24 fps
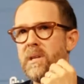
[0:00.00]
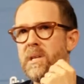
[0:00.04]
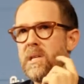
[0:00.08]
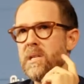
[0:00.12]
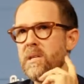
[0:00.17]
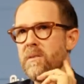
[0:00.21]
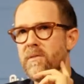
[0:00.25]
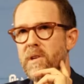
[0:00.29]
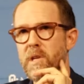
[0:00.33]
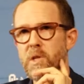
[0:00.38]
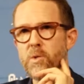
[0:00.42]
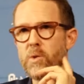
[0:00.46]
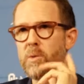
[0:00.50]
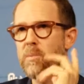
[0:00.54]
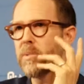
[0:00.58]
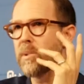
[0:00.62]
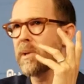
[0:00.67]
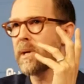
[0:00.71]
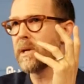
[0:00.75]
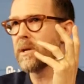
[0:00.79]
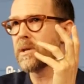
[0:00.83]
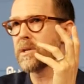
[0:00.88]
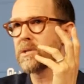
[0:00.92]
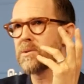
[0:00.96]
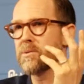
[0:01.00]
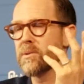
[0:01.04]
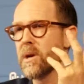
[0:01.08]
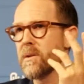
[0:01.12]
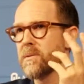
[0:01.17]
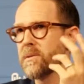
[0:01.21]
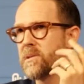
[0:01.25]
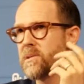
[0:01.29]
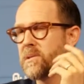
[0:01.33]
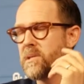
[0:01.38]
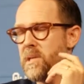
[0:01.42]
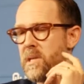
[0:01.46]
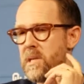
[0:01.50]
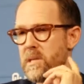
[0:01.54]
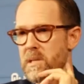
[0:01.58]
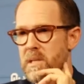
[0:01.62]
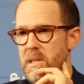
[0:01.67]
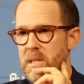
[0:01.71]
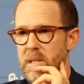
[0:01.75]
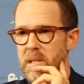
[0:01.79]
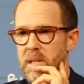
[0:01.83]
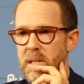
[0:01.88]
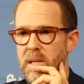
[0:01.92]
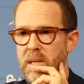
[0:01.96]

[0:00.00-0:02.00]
individual players throughout the season